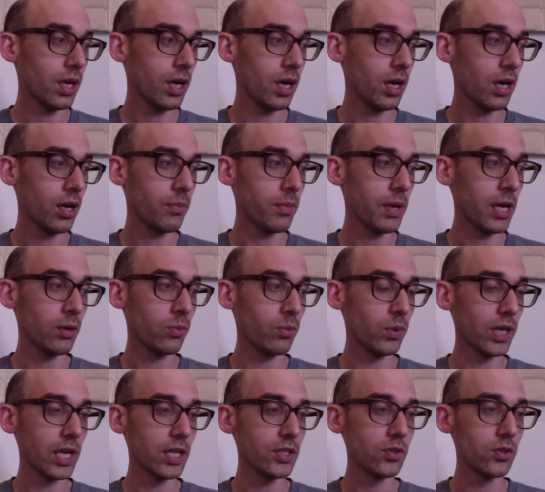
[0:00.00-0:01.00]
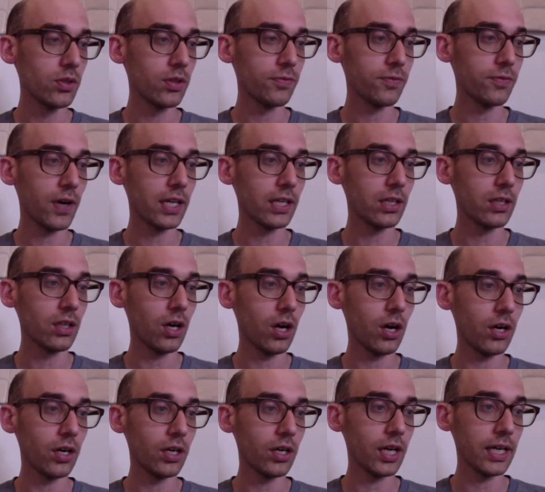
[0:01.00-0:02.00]
And when I do the final
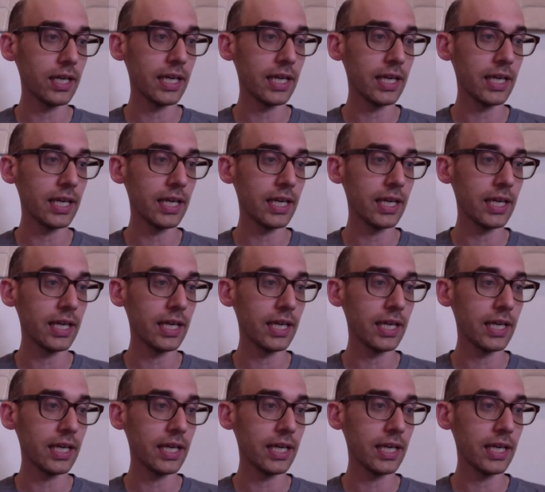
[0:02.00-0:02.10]
art,